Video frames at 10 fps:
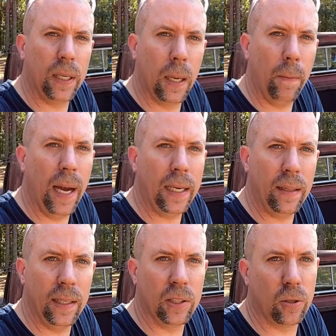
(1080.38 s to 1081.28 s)
and come back
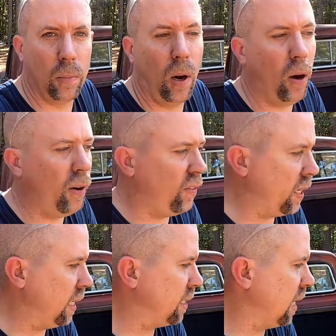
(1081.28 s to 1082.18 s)
to this tomorrow if
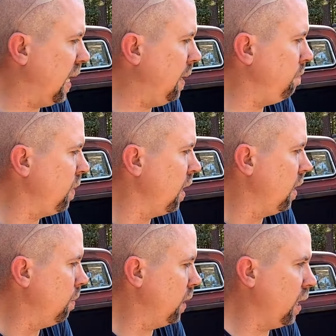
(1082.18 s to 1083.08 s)
I get time.
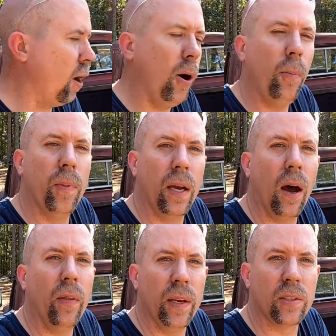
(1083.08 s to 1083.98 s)
But
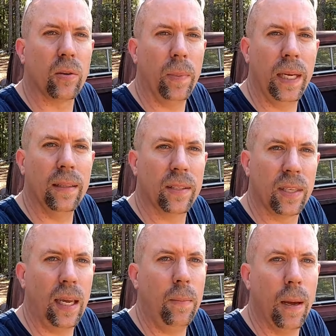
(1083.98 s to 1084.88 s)
all this will be in the
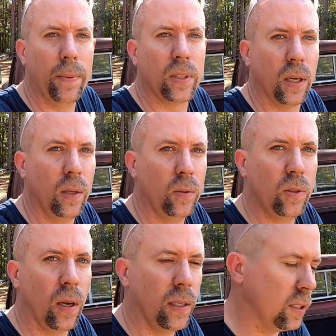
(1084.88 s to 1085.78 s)
same
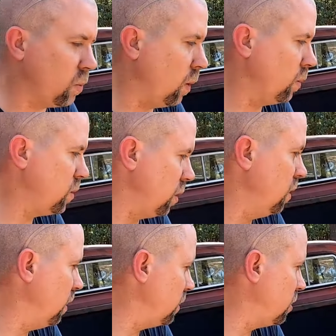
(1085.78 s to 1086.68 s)
episode. So I just want
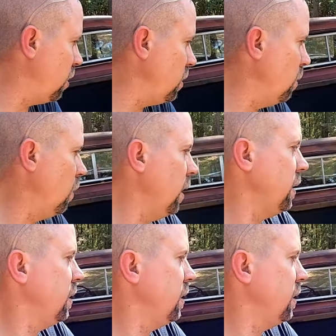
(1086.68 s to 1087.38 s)
to show you what